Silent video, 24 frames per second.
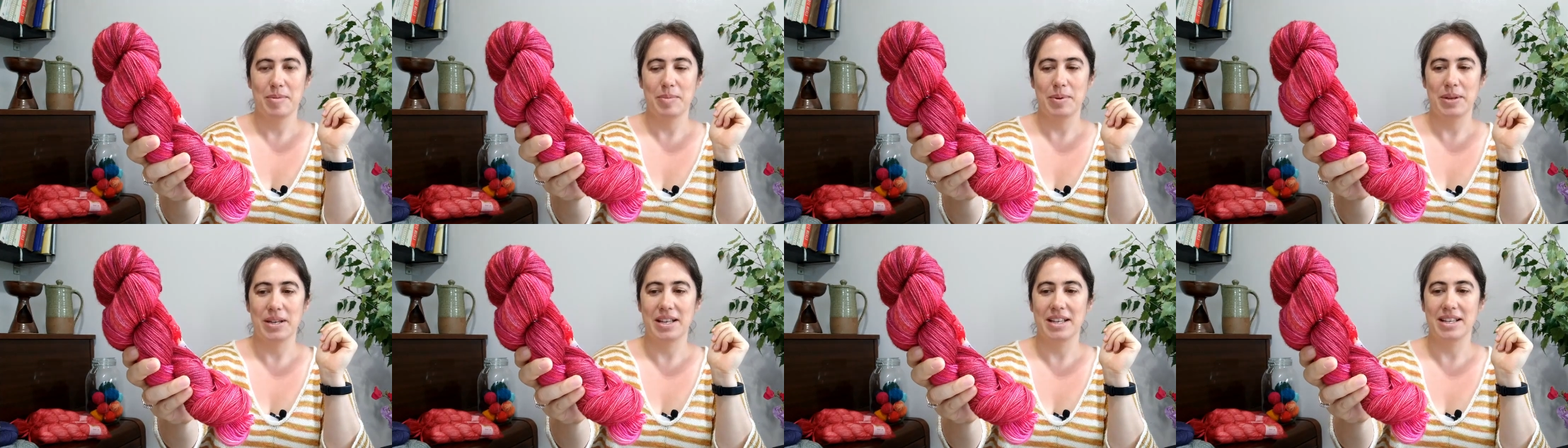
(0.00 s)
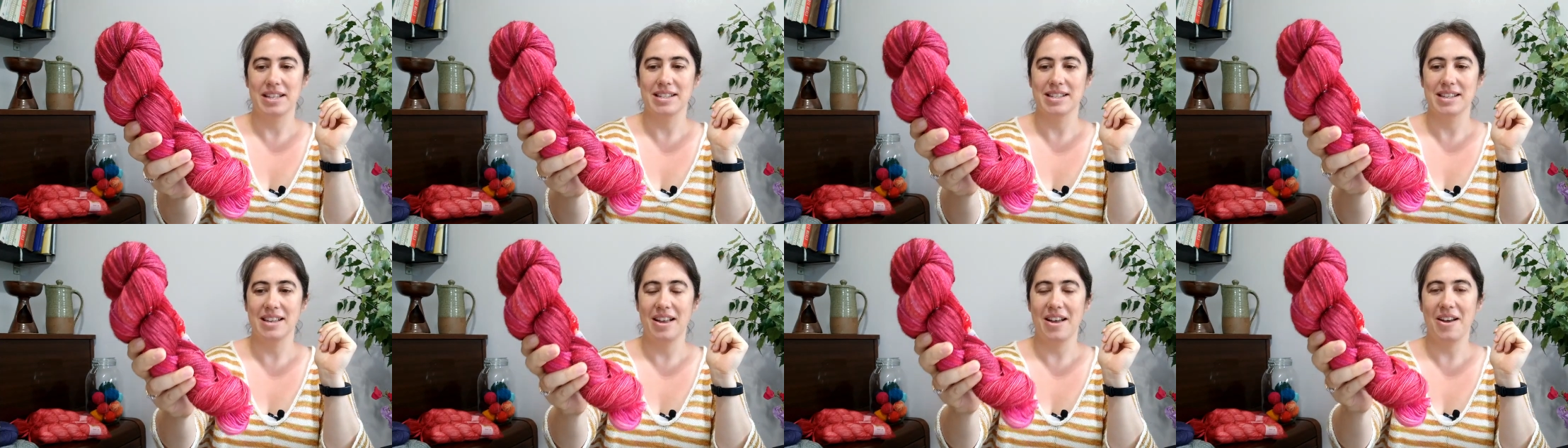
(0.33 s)

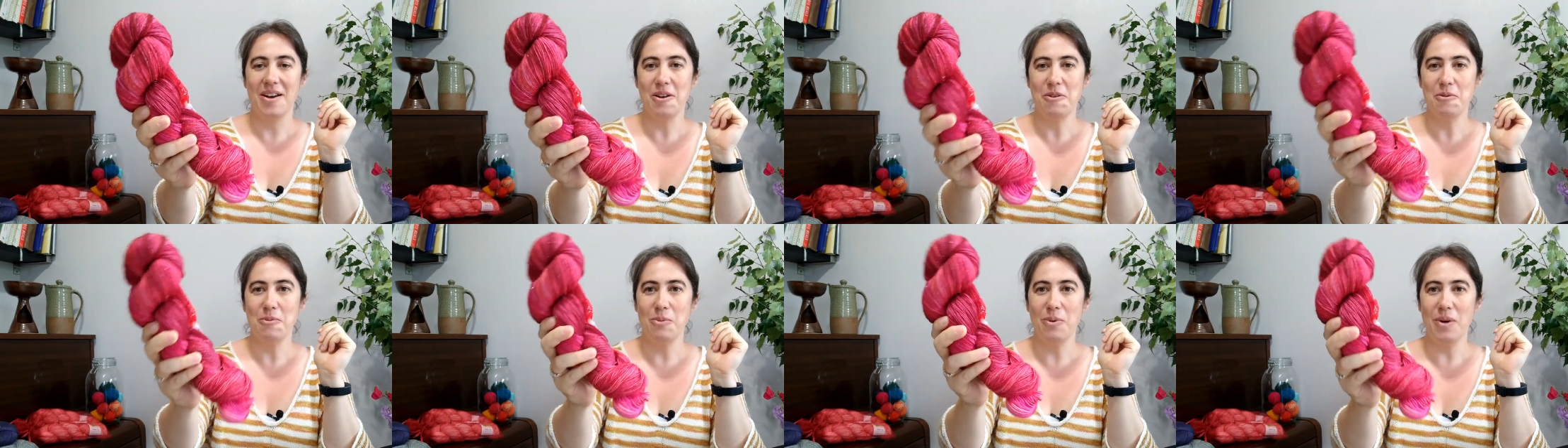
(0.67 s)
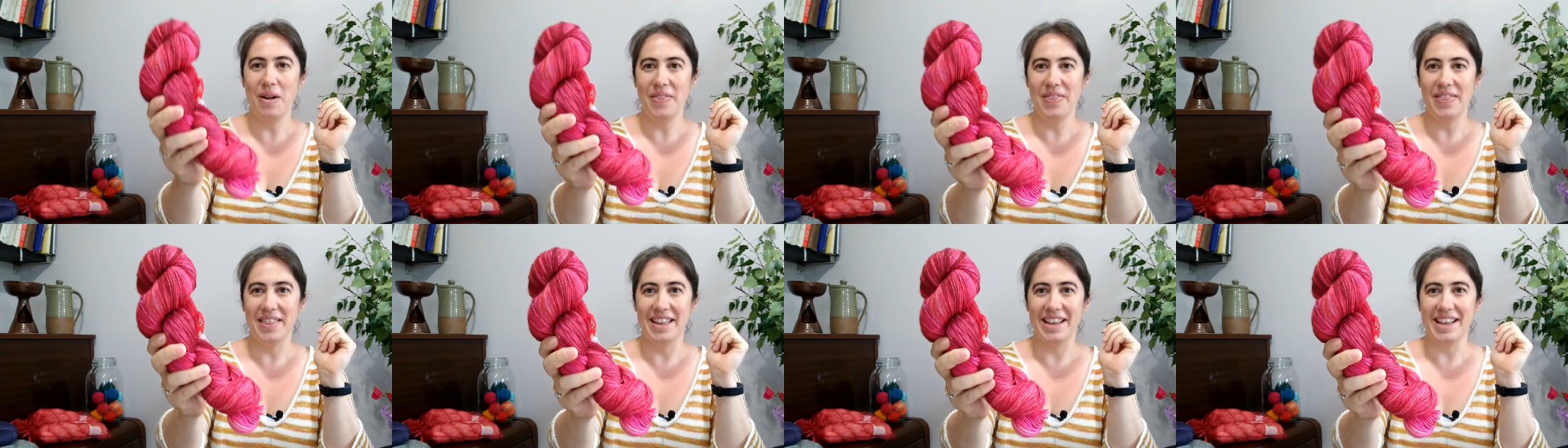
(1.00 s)
because I
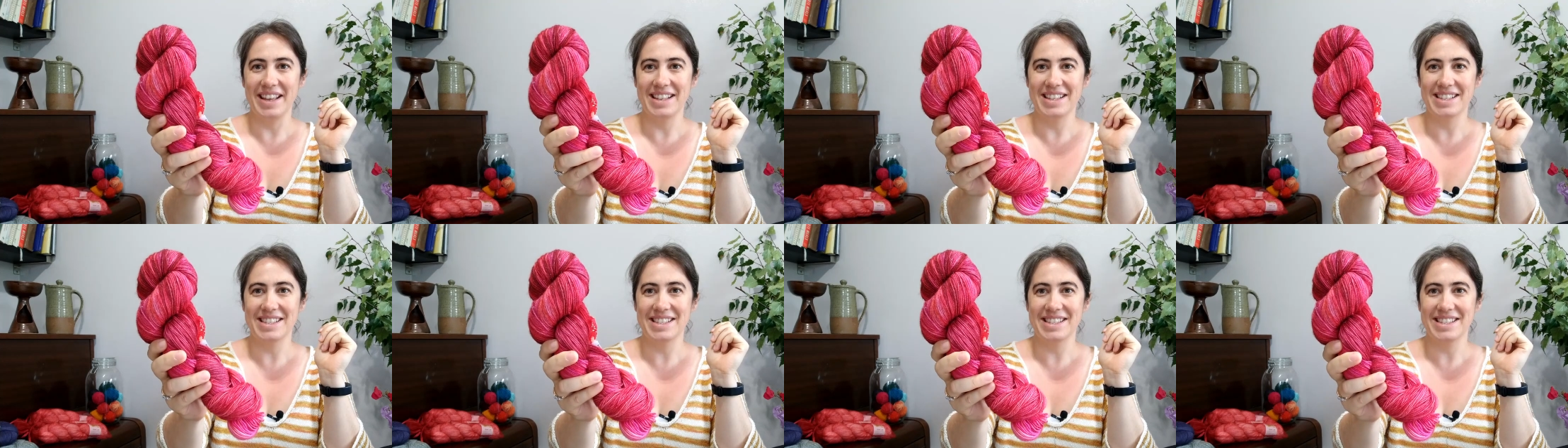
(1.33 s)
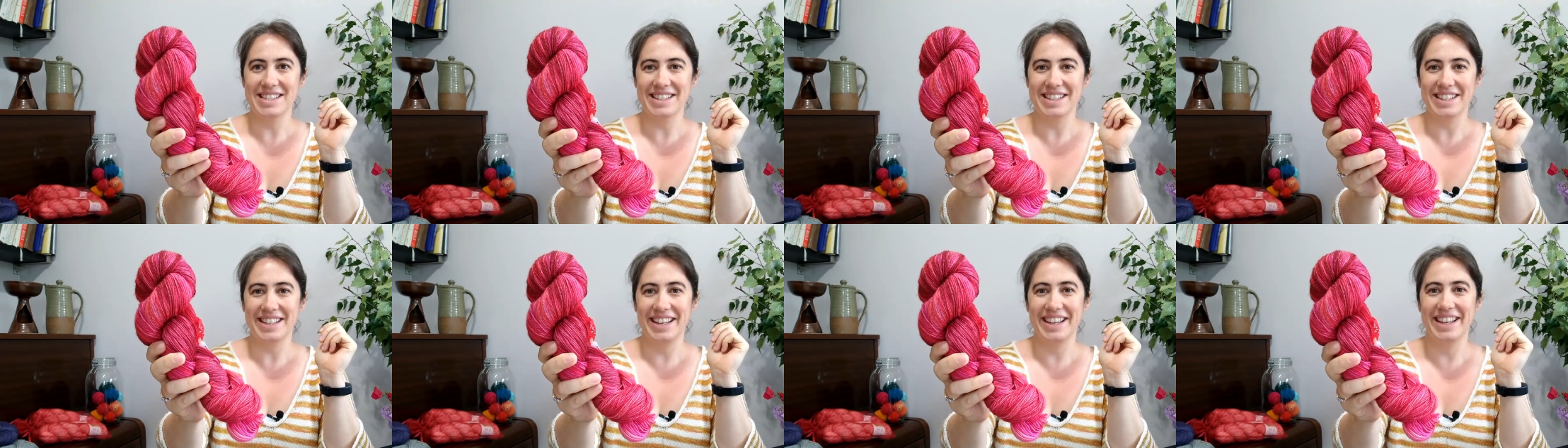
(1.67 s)
won
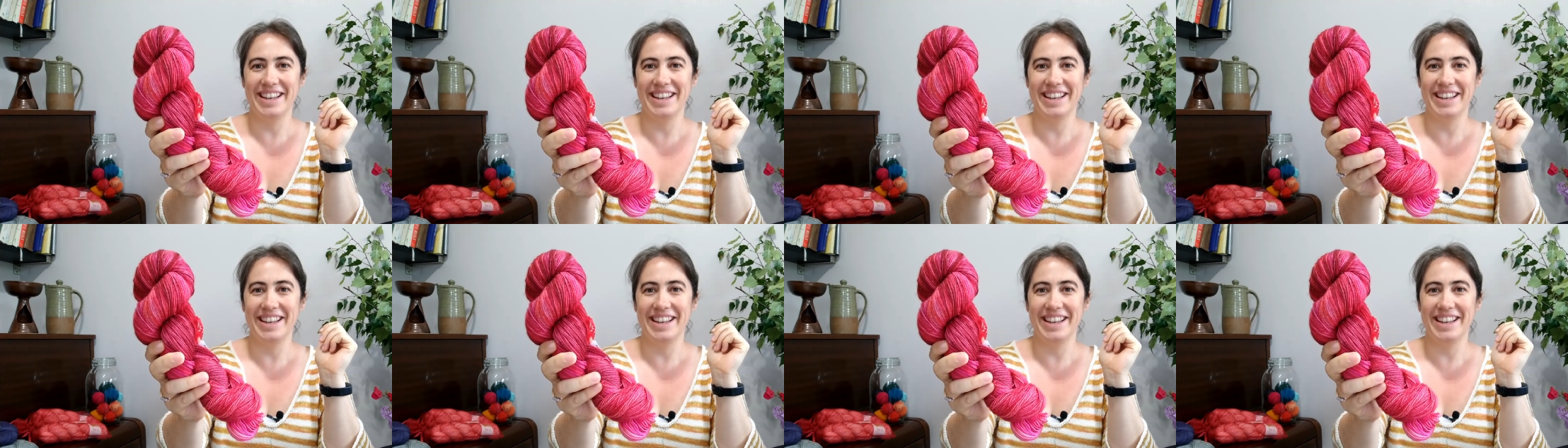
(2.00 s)
this.